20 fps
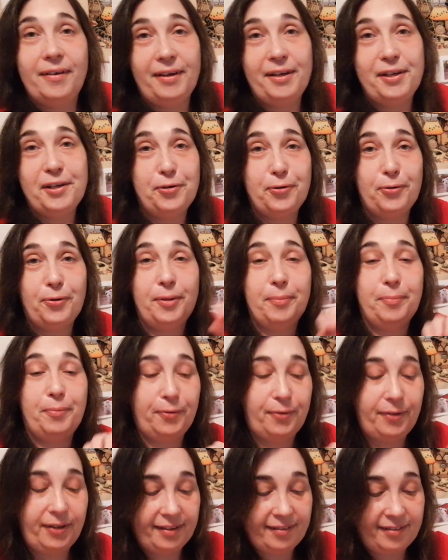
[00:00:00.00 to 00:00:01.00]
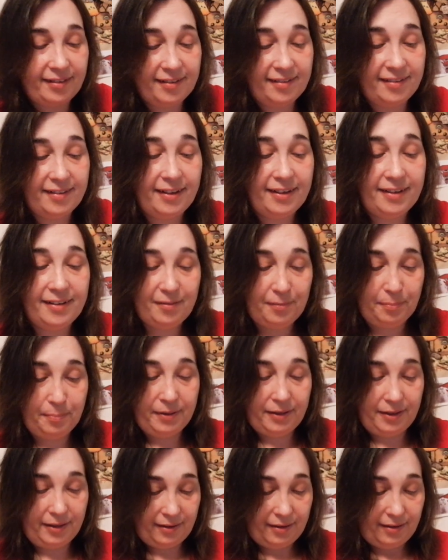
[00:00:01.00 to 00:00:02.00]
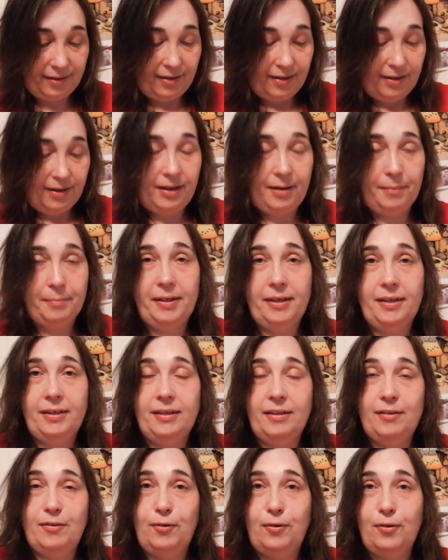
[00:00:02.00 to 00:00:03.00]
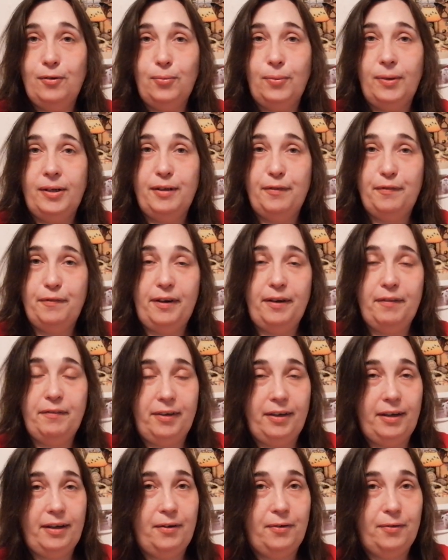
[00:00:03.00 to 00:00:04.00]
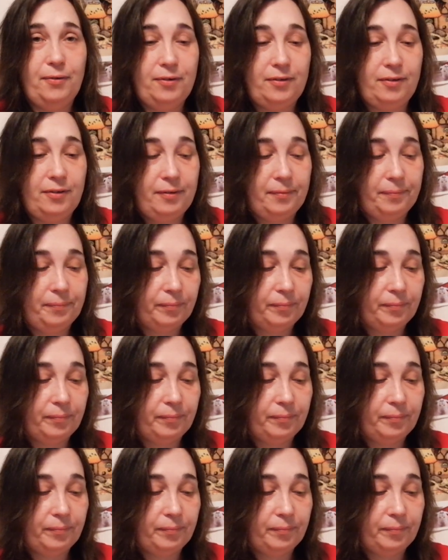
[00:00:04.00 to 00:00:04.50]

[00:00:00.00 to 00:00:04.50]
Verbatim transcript: enjoyable as I said it's been I mean it's on 25 count